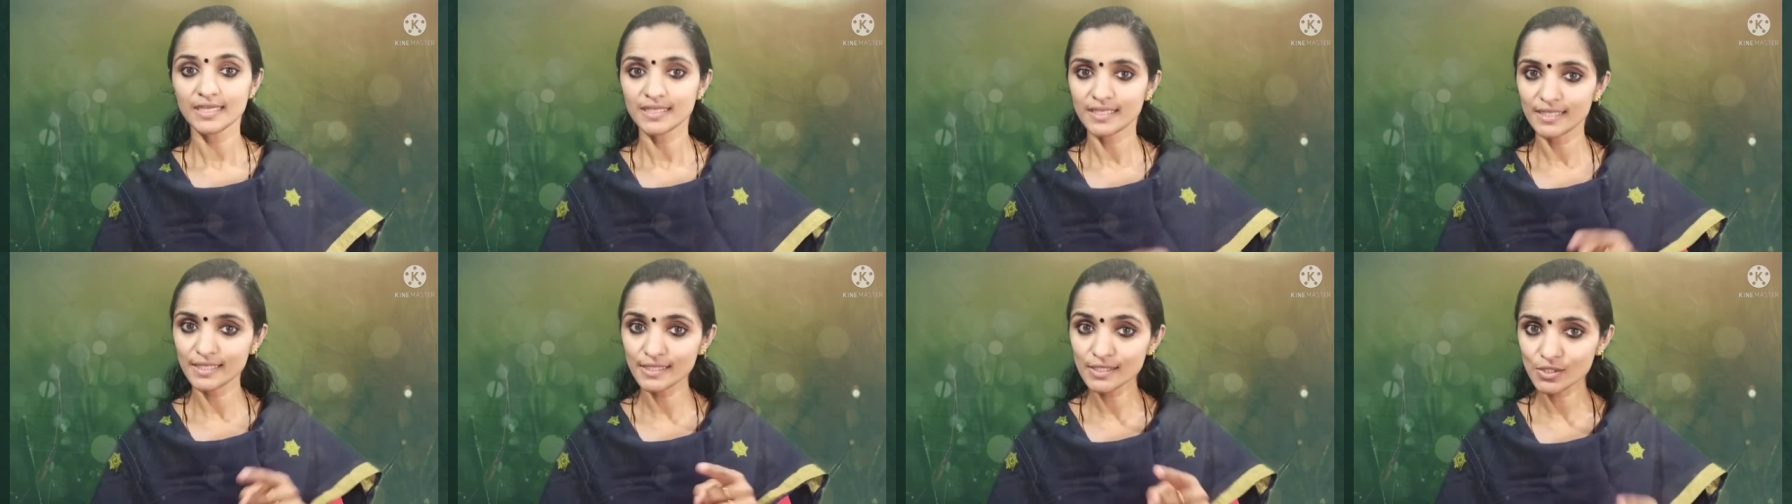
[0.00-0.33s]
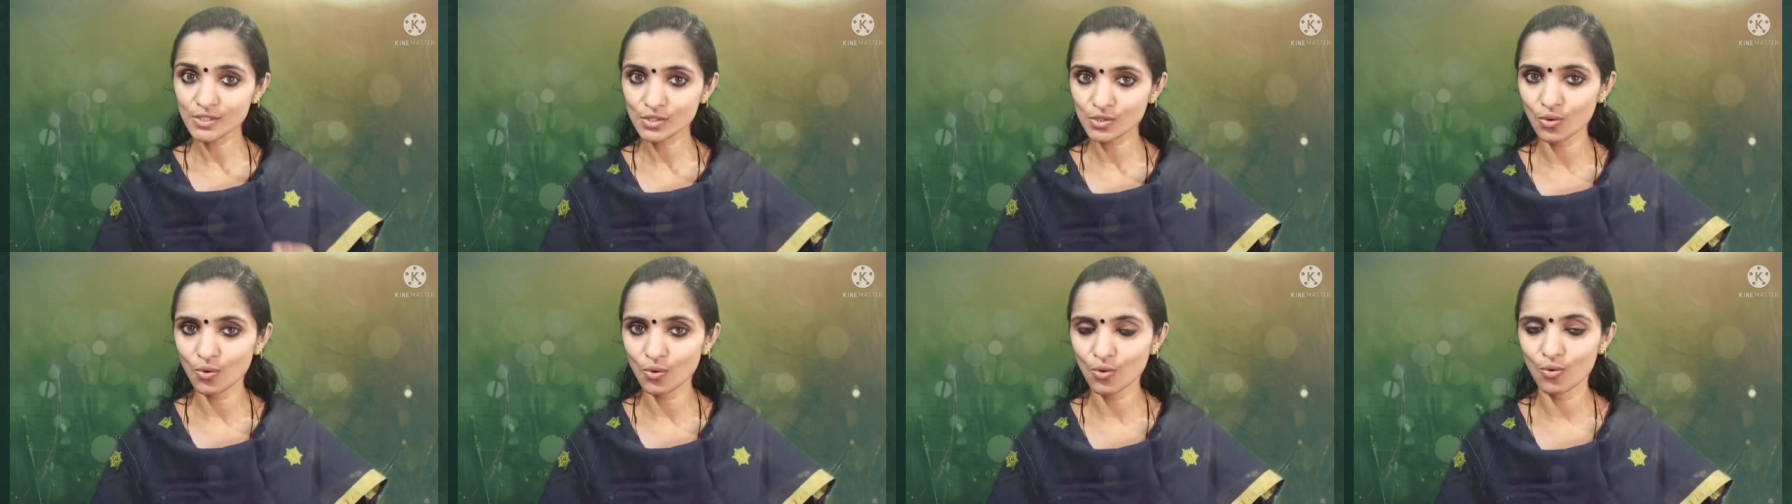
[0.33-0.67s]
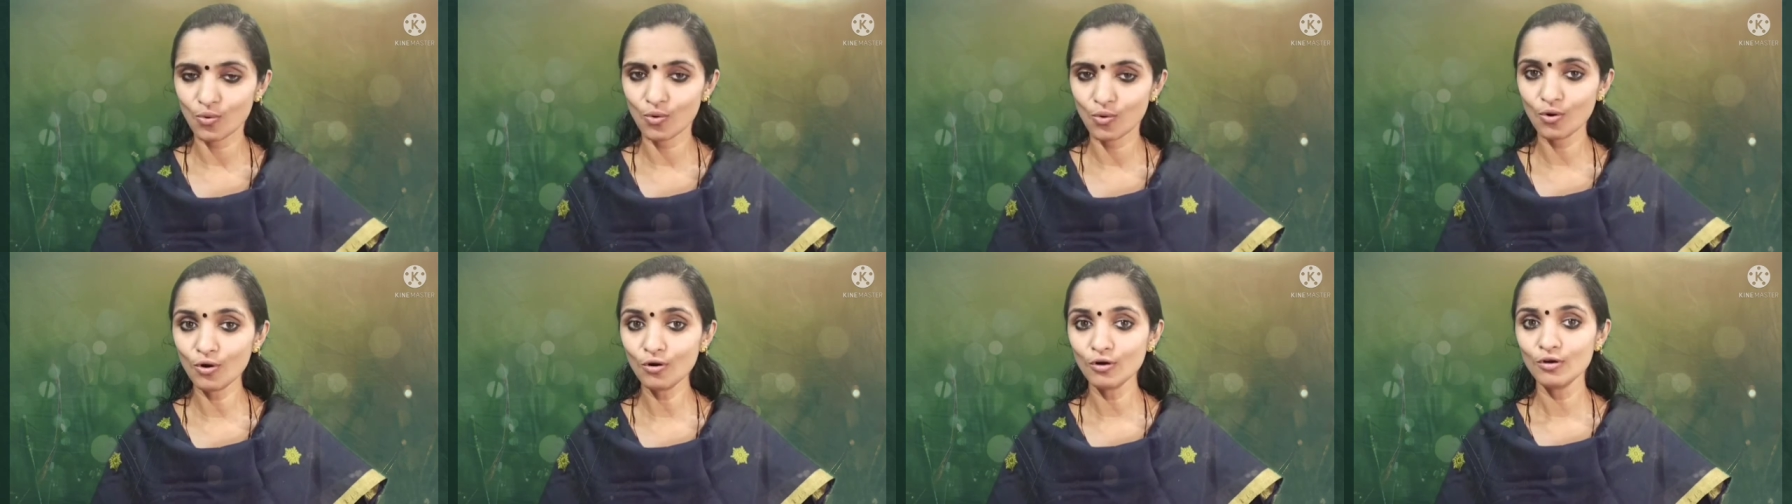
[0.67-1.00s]
he saw
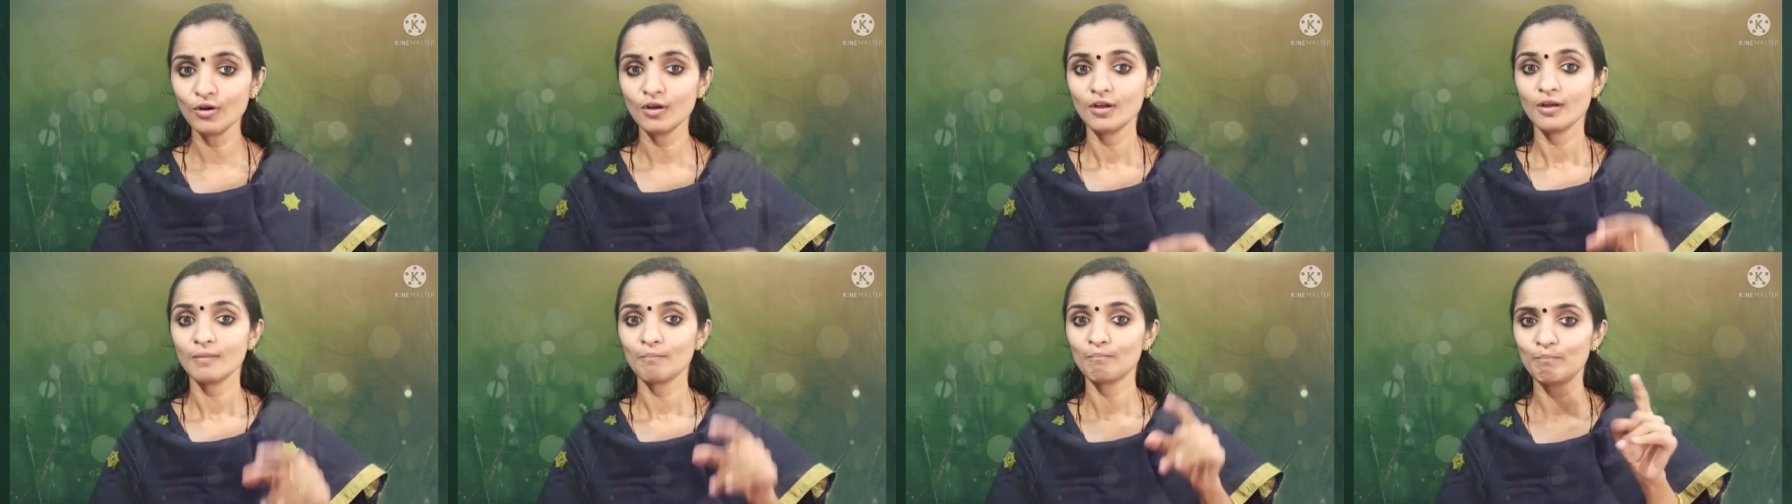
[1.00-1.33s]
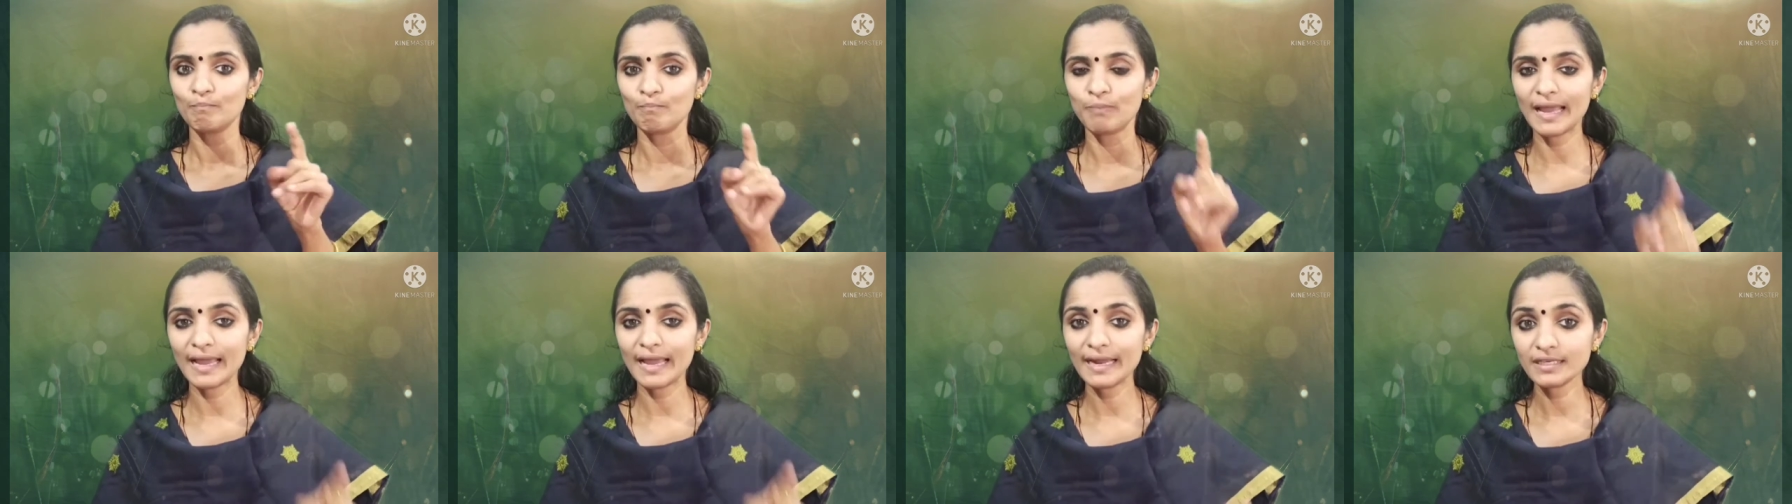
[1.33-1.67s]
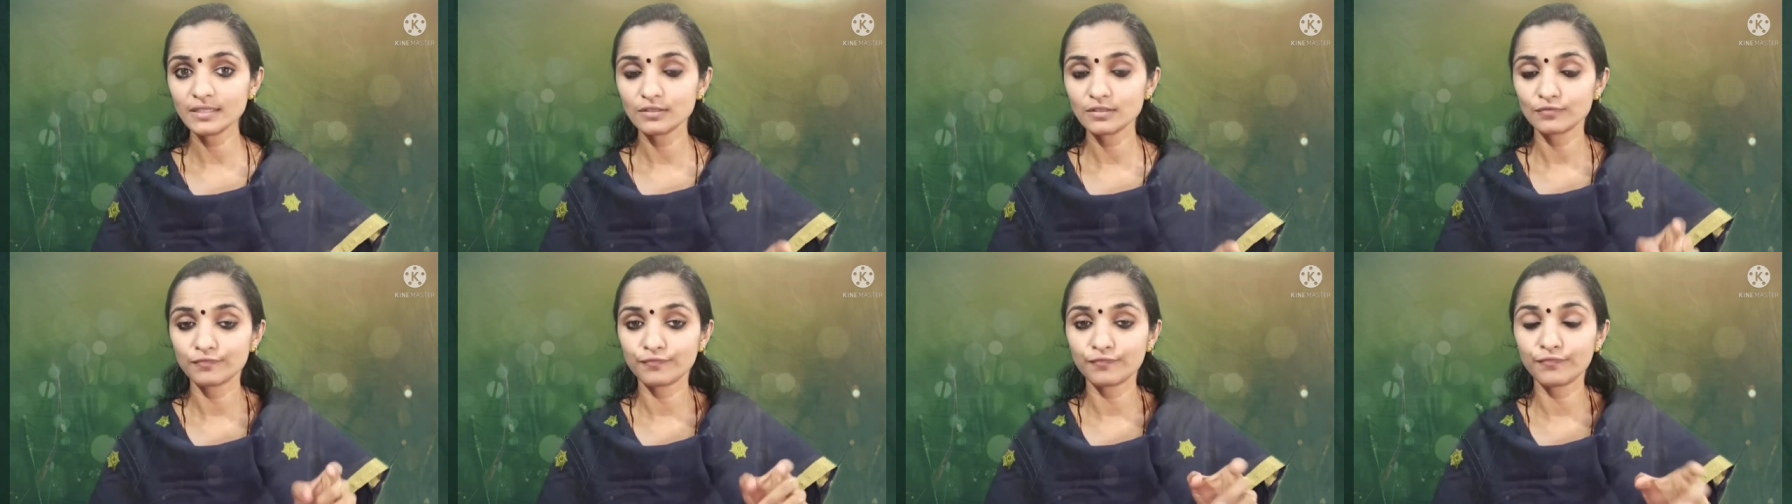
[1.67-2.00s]

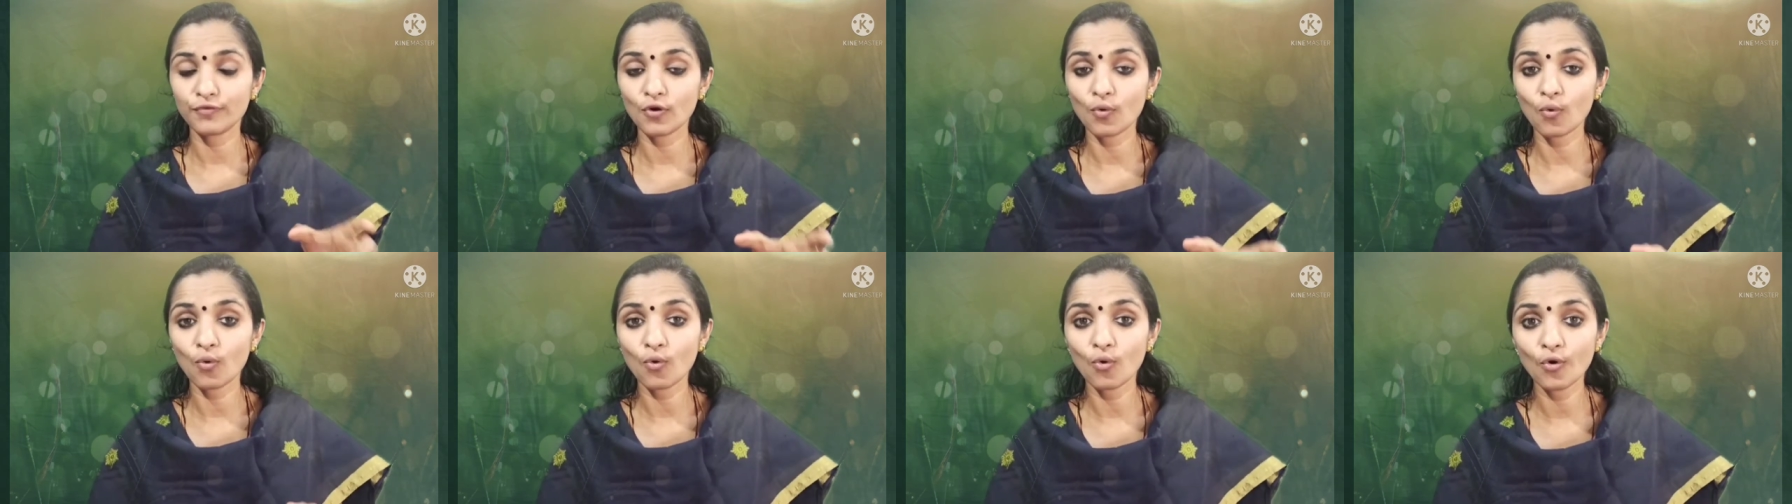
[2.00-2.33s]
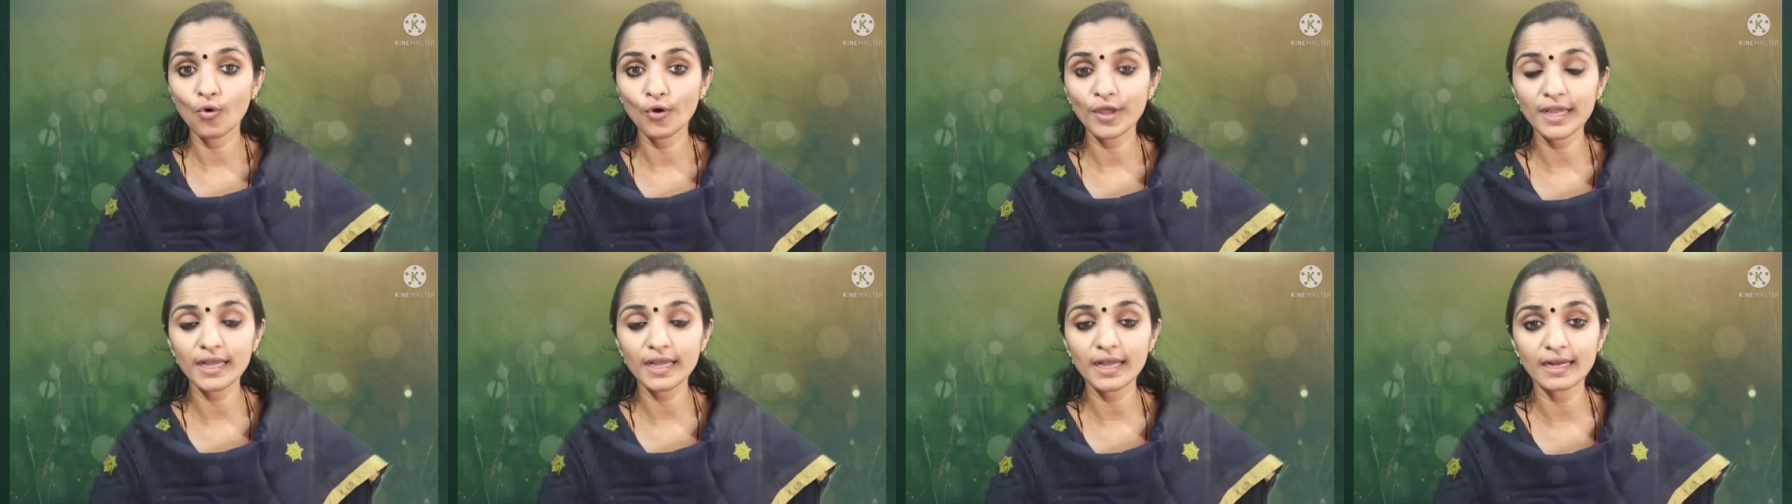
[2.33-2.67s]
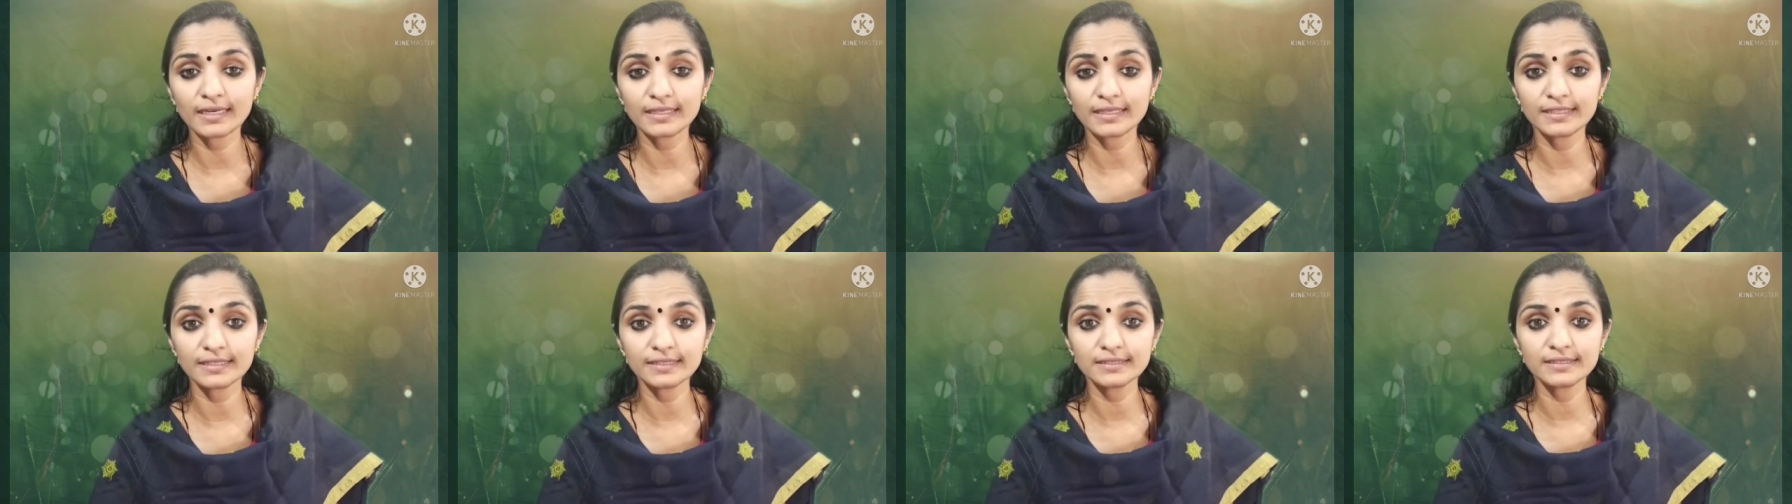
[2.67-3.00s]
blood flowing
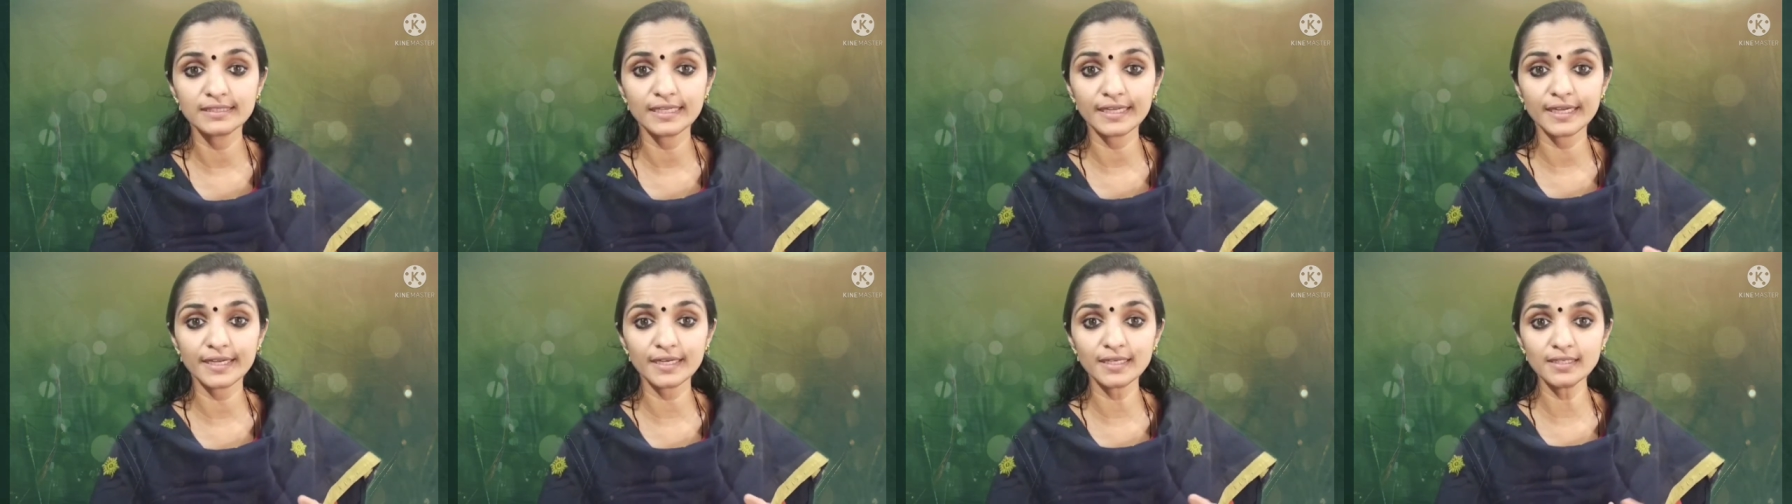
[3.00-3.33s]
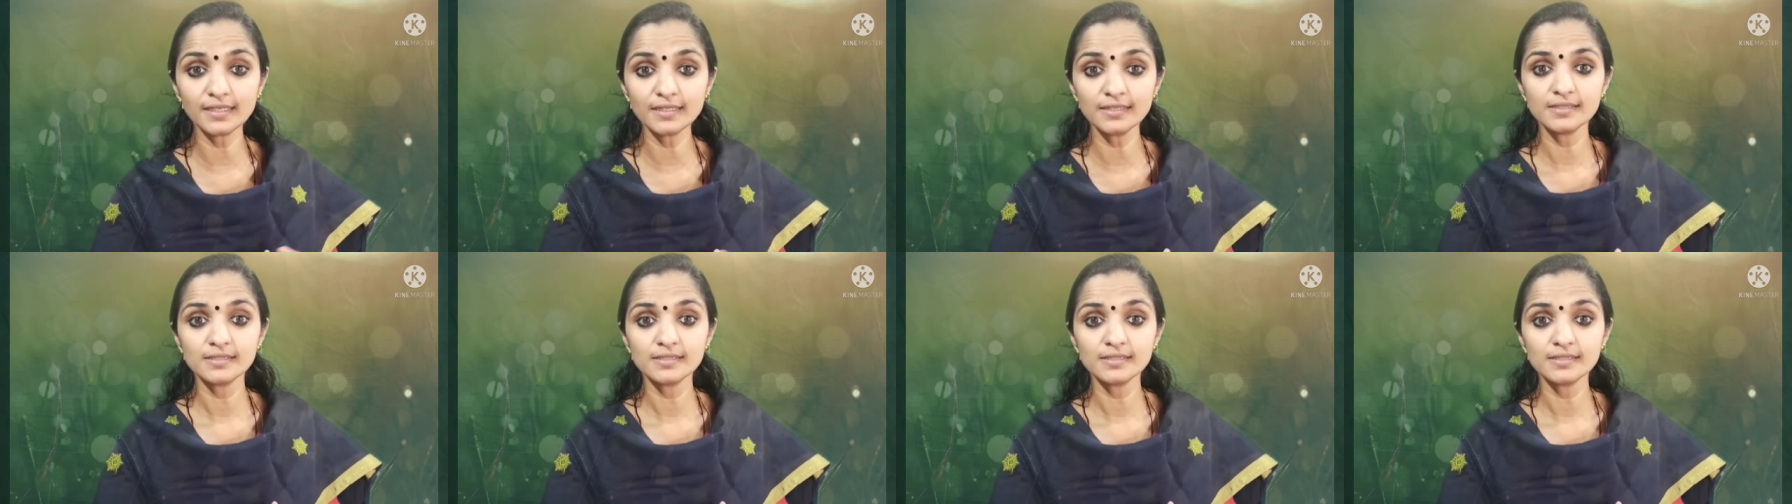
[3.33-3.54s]
under their